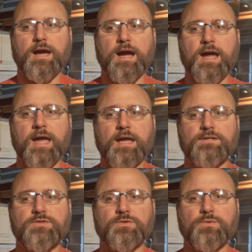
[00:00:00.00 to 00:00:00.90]
I
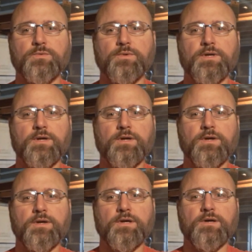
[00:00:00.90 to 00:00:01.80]
had to
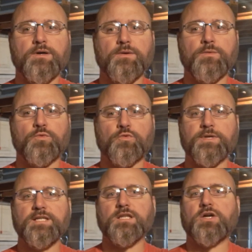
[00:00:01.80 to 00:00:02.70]

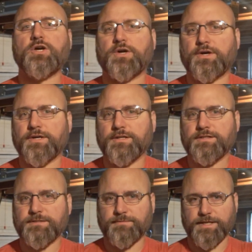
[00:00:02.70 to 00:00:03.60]
relearn
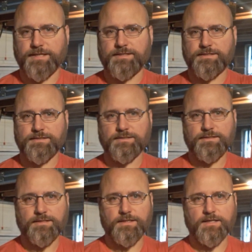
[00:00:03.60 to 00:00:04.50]
some things
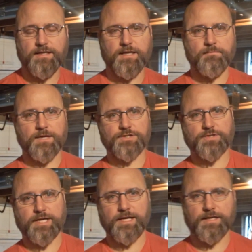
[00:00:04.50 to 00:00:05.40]
in my
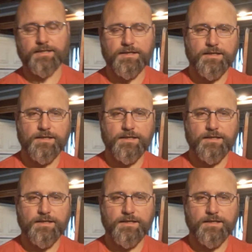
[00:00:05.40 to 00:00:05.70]
training.